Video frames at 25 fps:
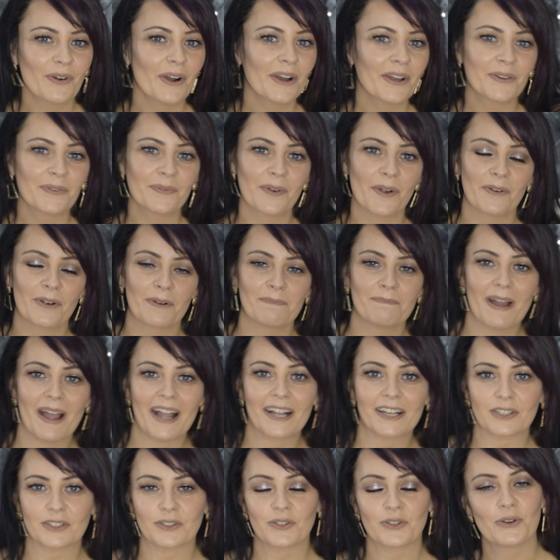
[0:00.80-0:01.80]
everyone and welcome
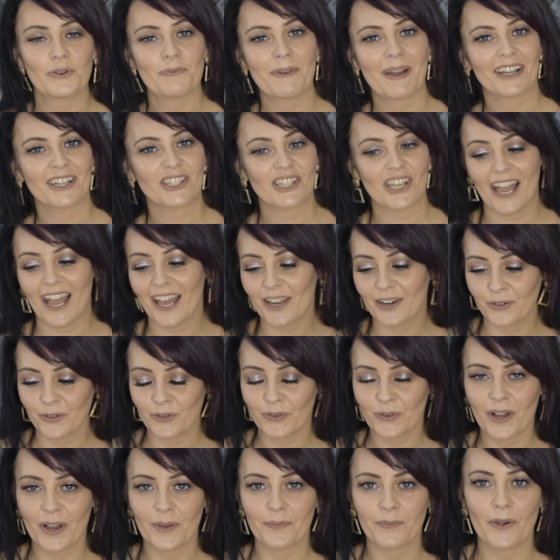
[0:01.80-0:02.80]
back to my
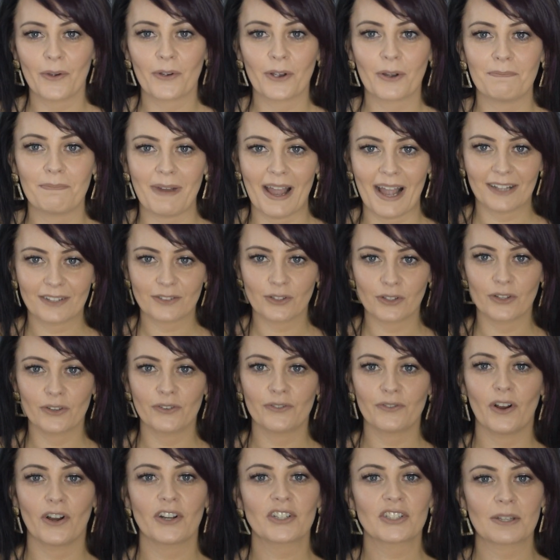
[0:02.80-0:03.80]
channel and welcome back to the
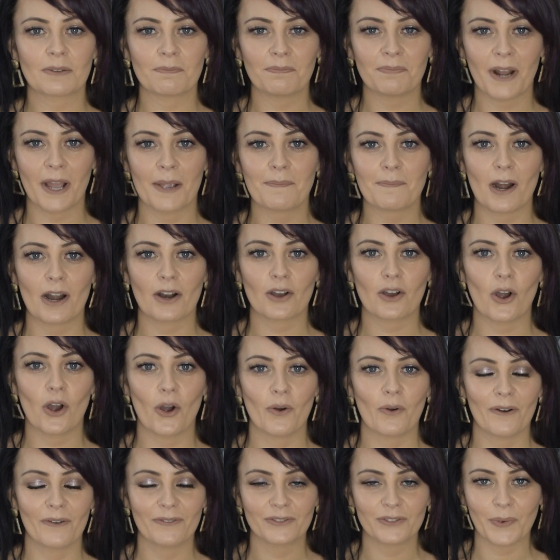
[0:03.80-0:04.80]
first Primark
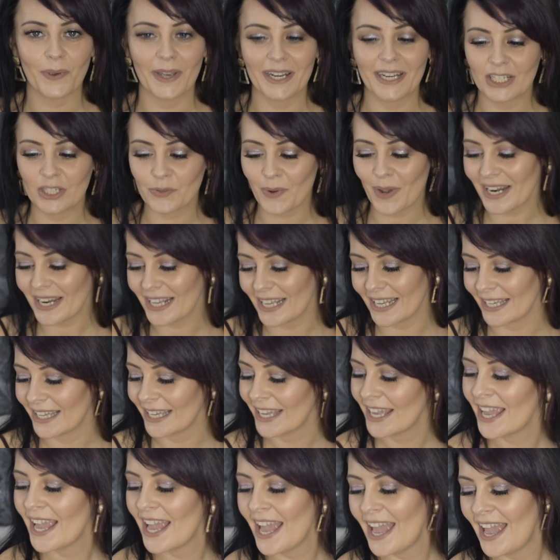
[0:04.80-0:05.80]
haul of 2020.
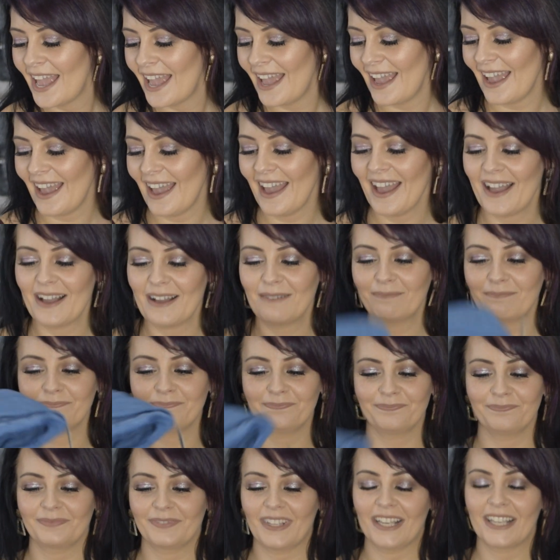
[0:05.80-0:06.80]

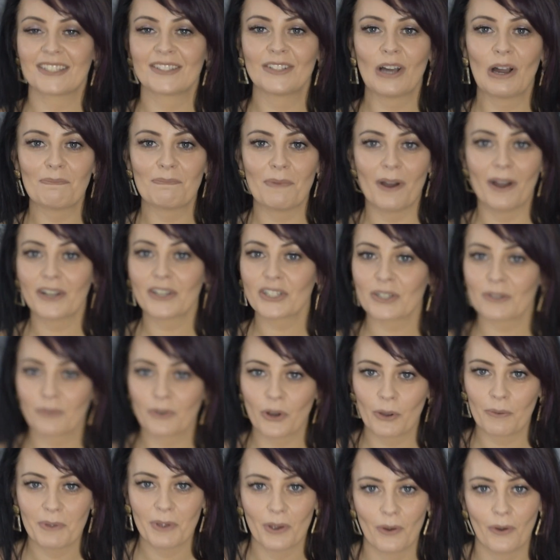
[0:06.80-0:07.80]
It's not much, I'm
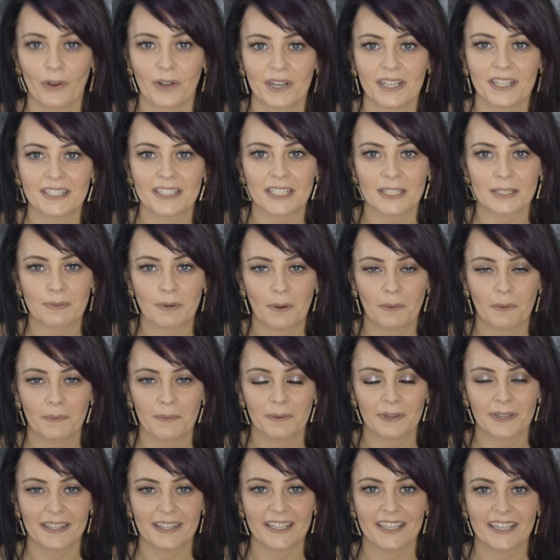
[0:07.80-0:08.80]
going to be honest, it's
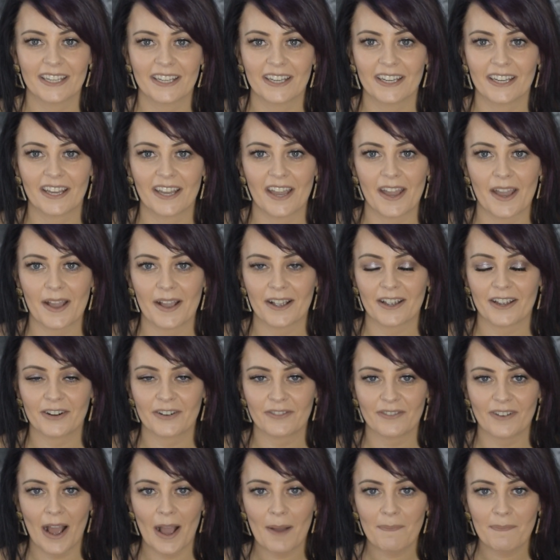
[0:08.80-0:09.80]
probably the
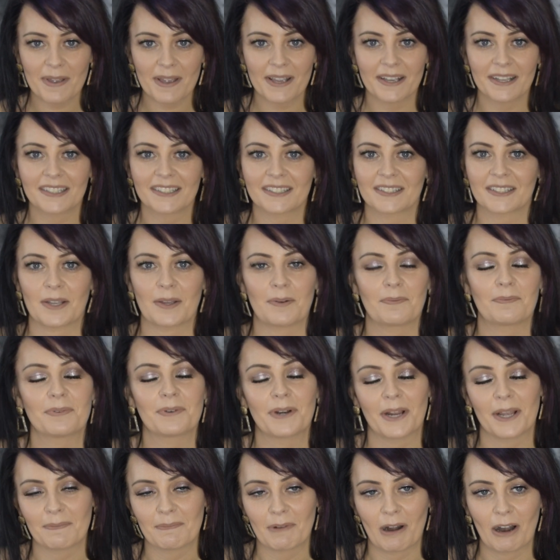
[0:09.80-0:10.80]
crappiest
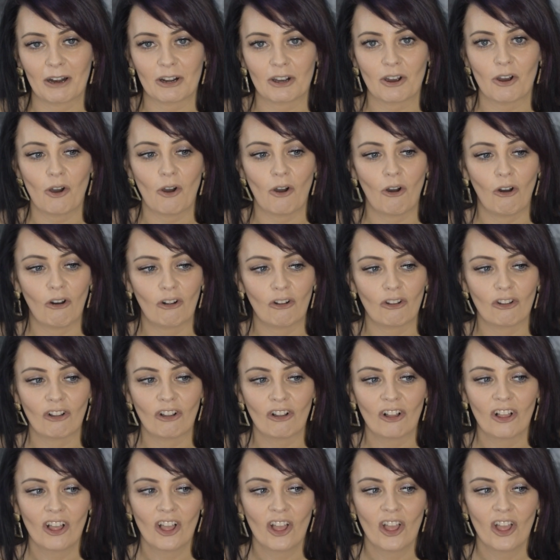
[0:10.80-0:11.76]
Primark haul